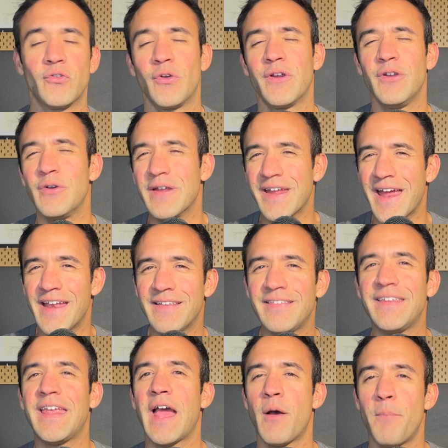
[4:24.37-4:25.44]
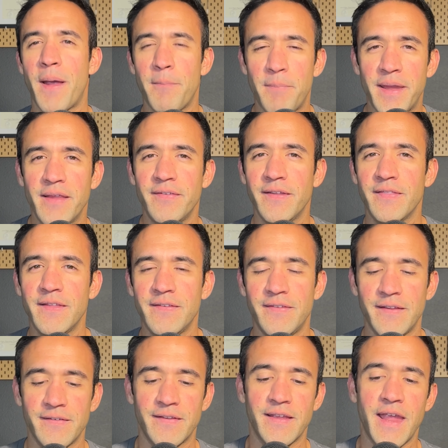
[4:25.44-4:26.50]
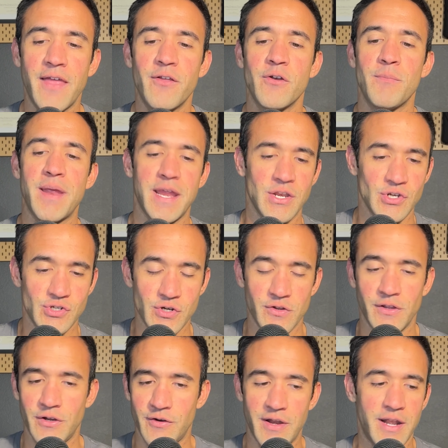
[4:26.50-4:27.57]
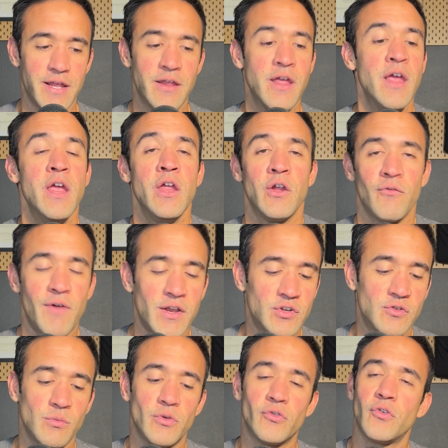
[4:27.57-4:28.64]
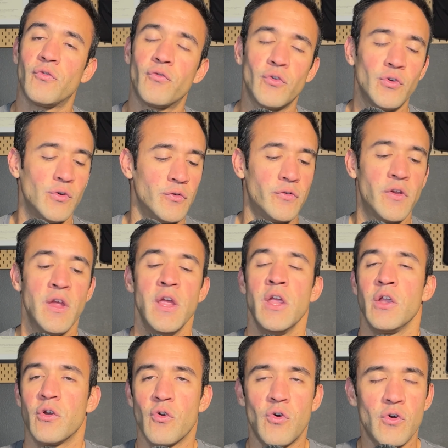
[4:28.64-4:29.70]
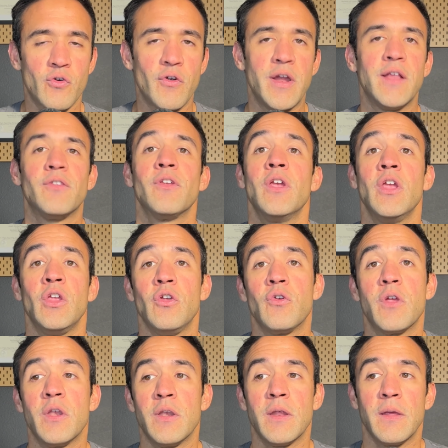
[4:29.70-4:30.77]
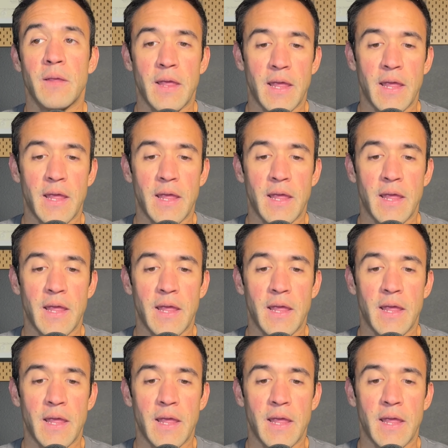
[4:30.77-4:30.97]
So you can kind of see how by piecing these things together and making sure that you're hitting your vegetables, your fruits, your whole grains, you can